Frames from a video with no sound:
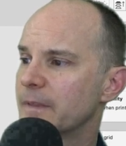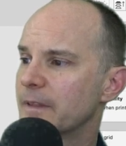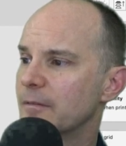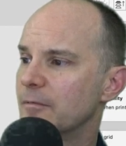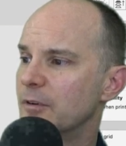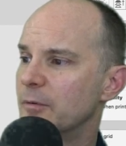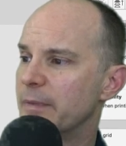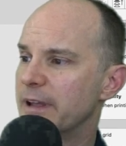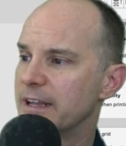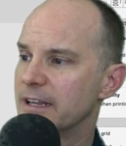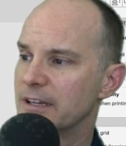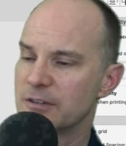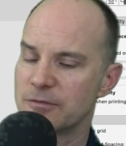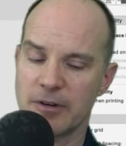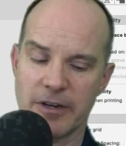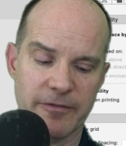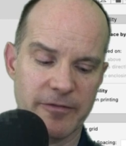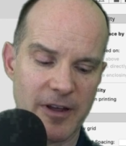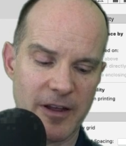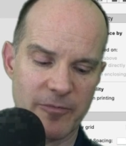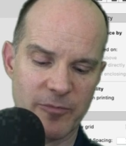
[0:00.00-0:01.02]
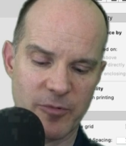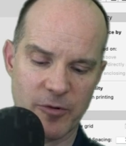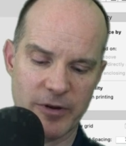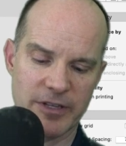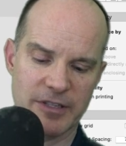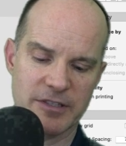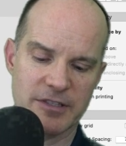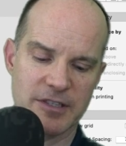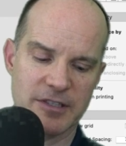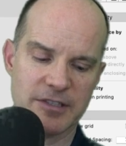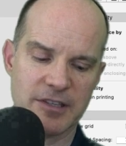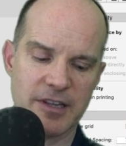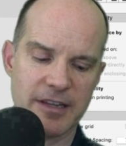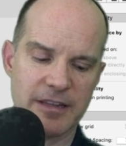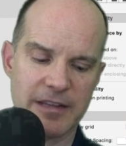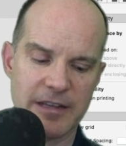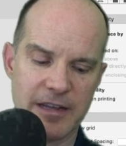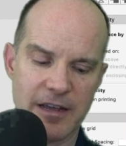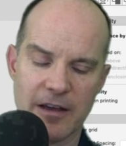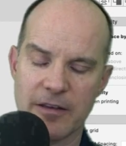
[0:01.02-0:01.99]
We'll make it 25 points, just like
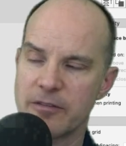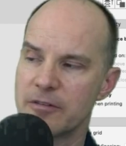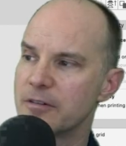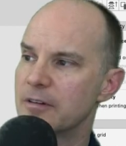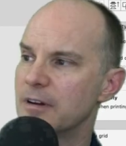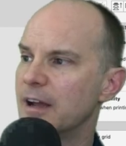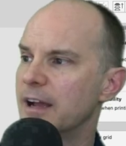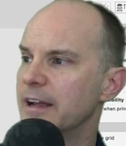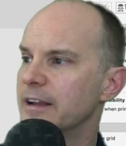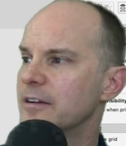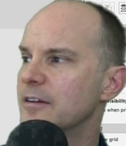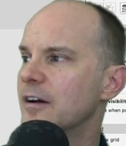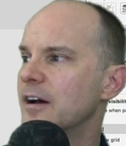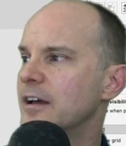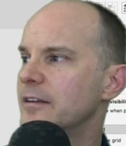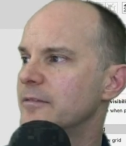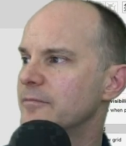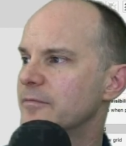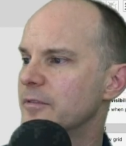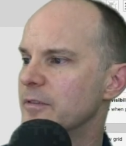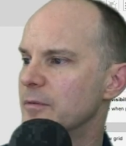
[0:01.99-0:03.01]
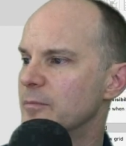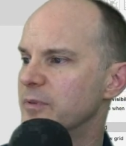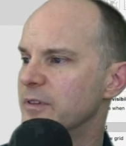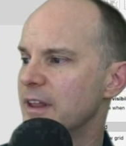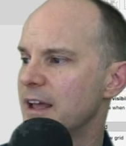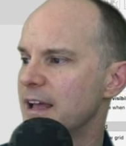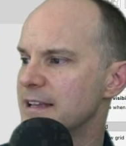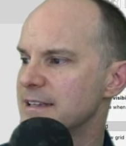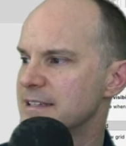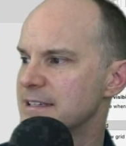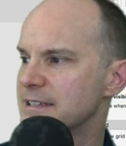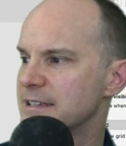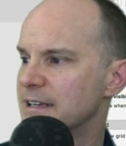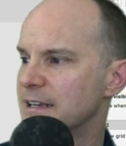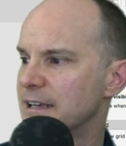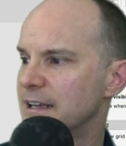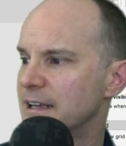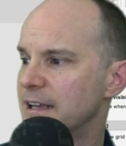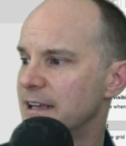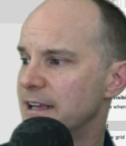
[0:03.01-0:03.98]
the other icon for the plus.
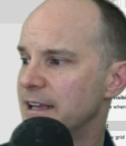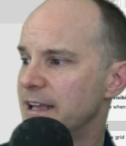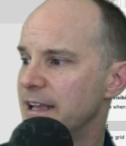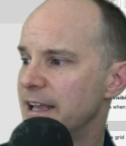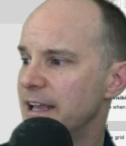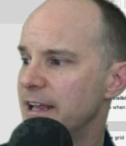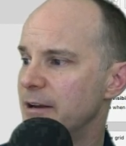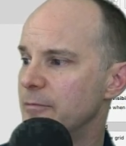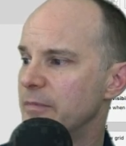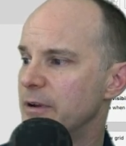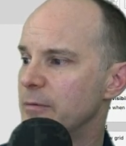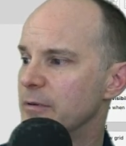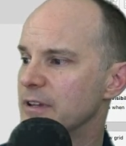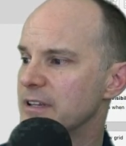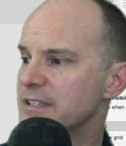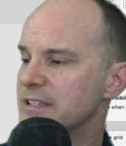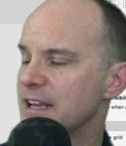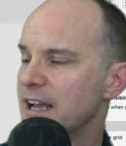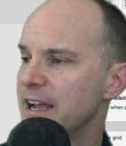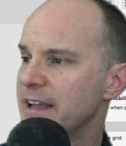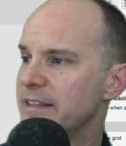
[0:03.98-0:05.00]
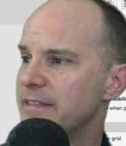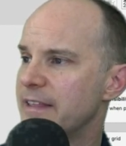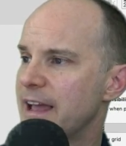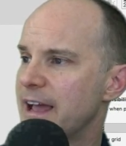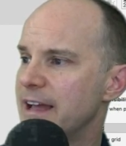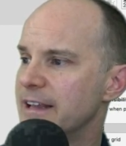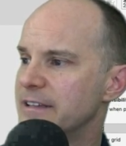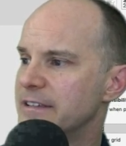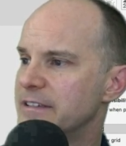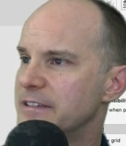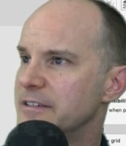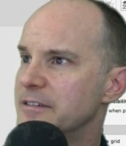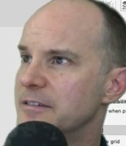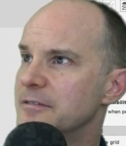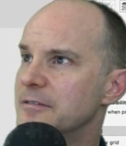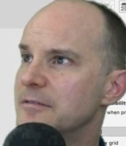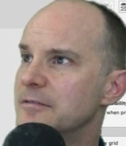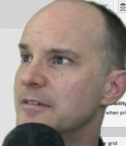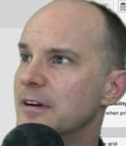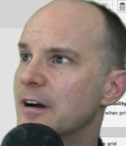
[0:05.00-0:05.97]
And we will assign that
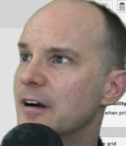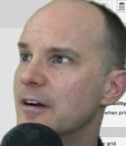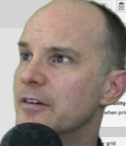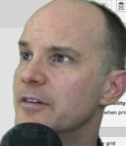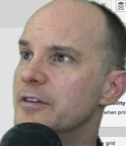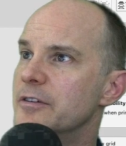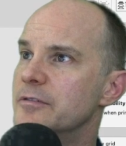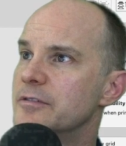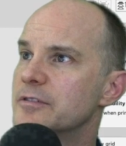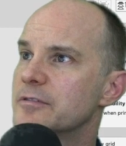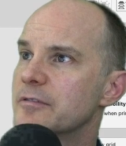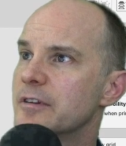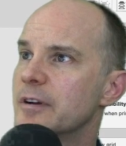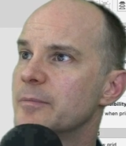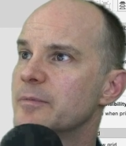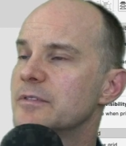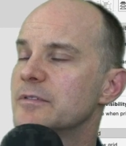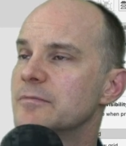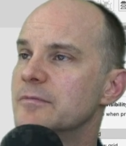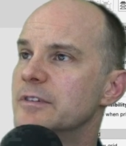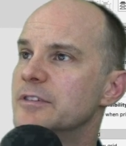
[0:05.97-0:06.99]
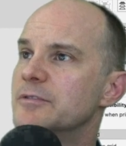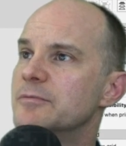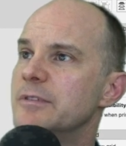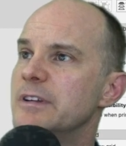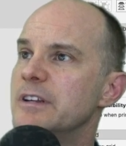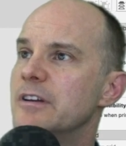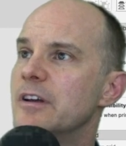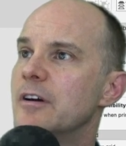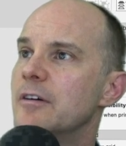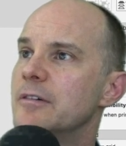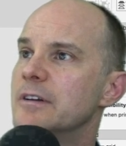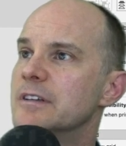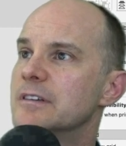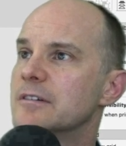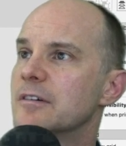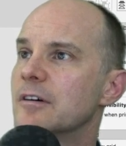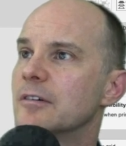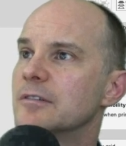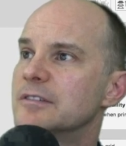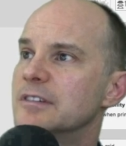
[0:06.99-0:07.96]
to our new script, which we know is
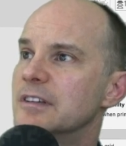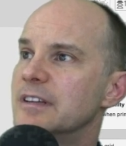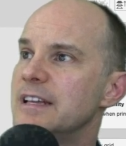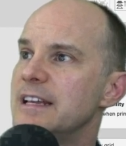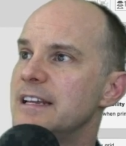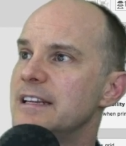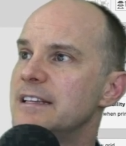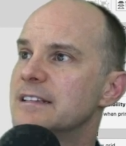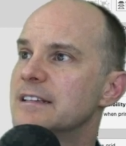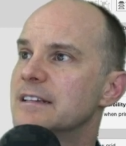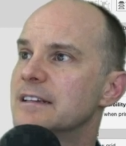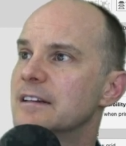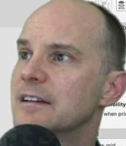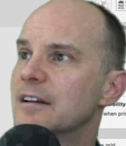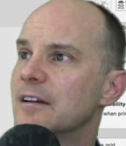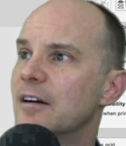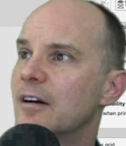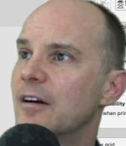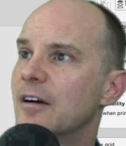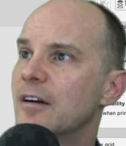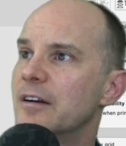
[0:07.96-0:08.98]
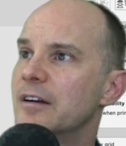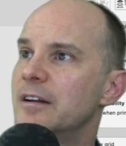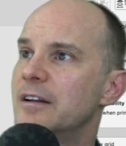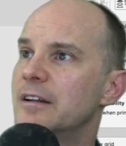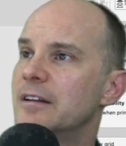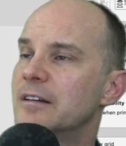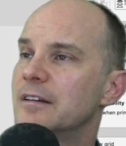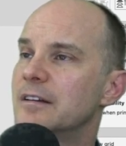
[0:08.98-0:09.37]
called delete card.